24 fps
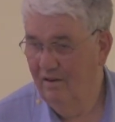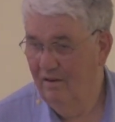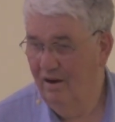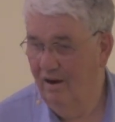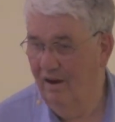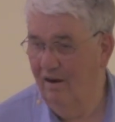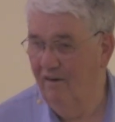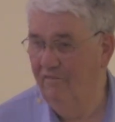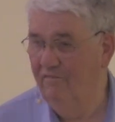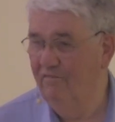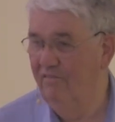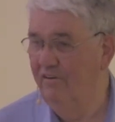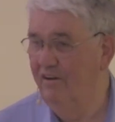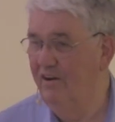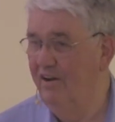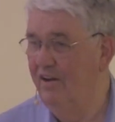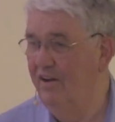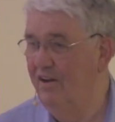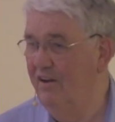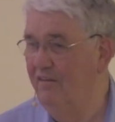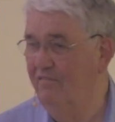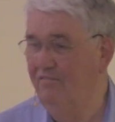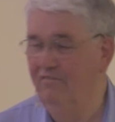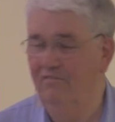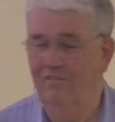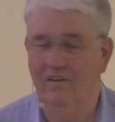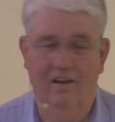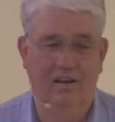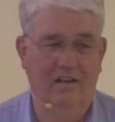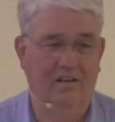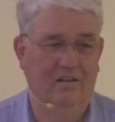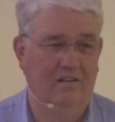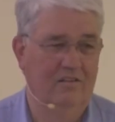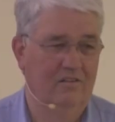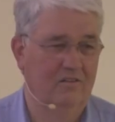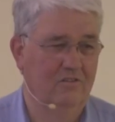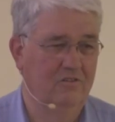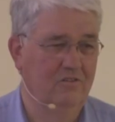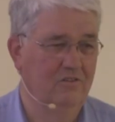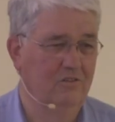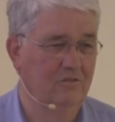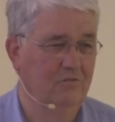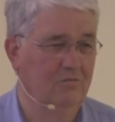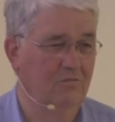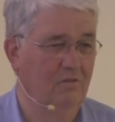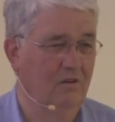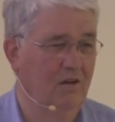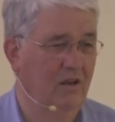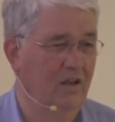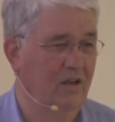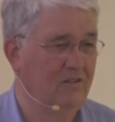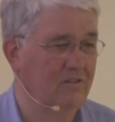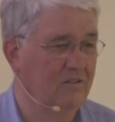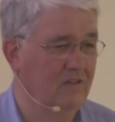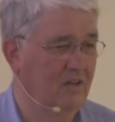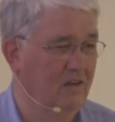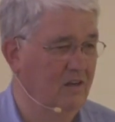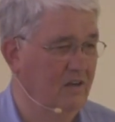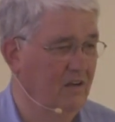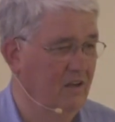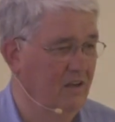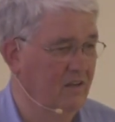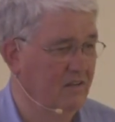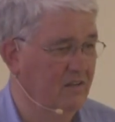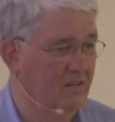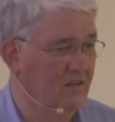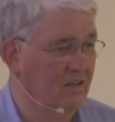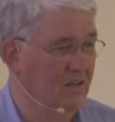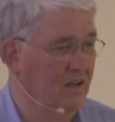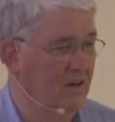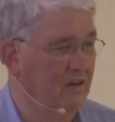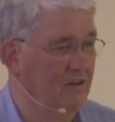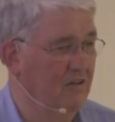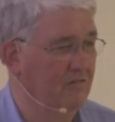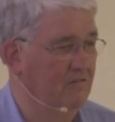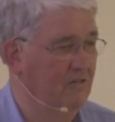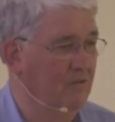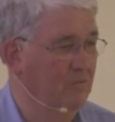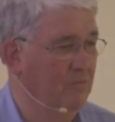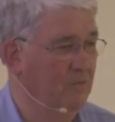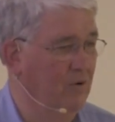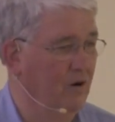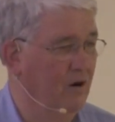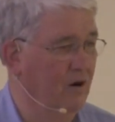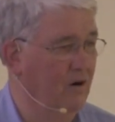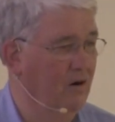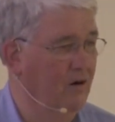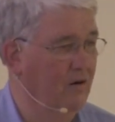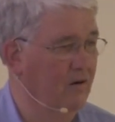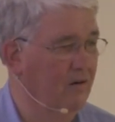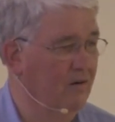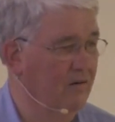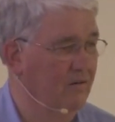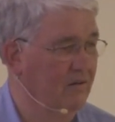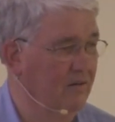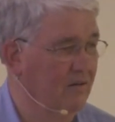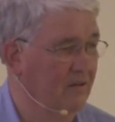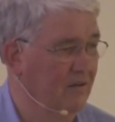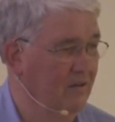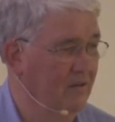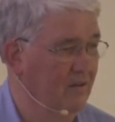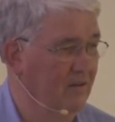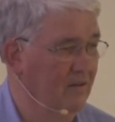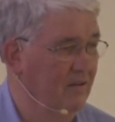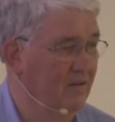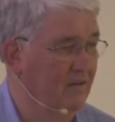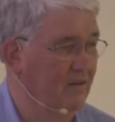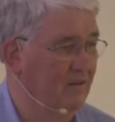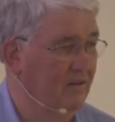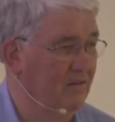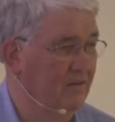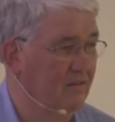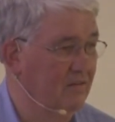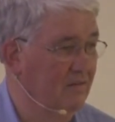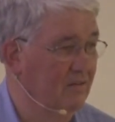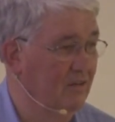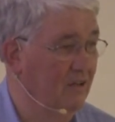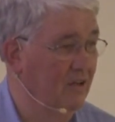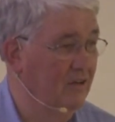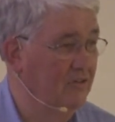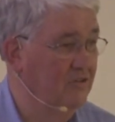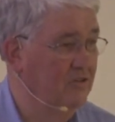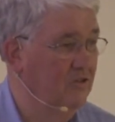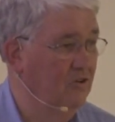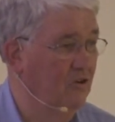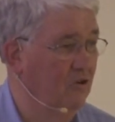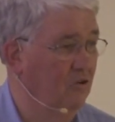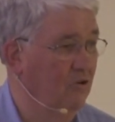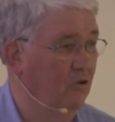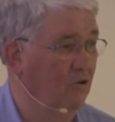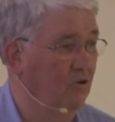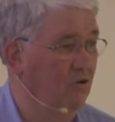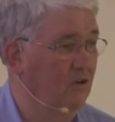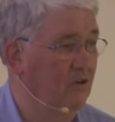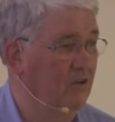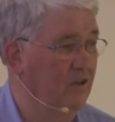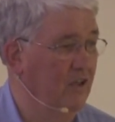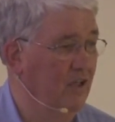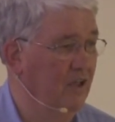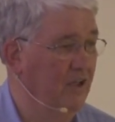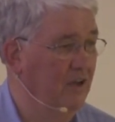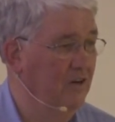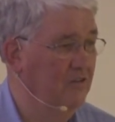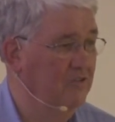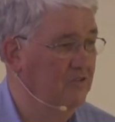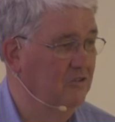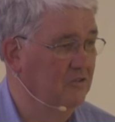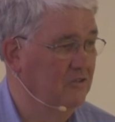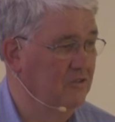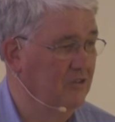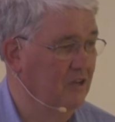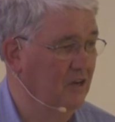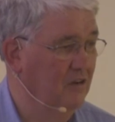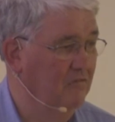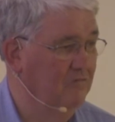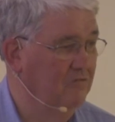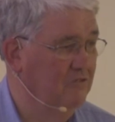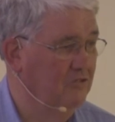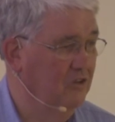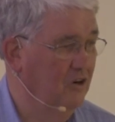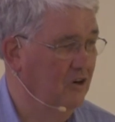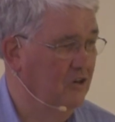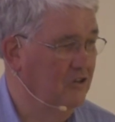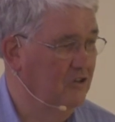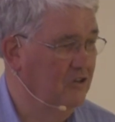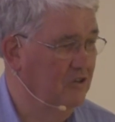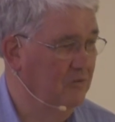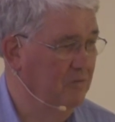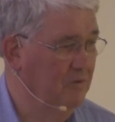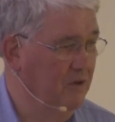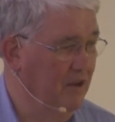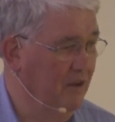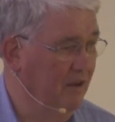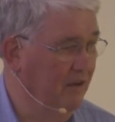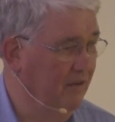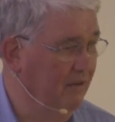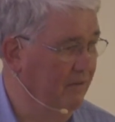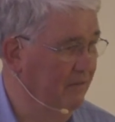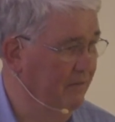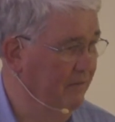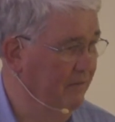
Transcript: Every evening, this is what I said at the end of the prayer, let your holy angels have charge of me.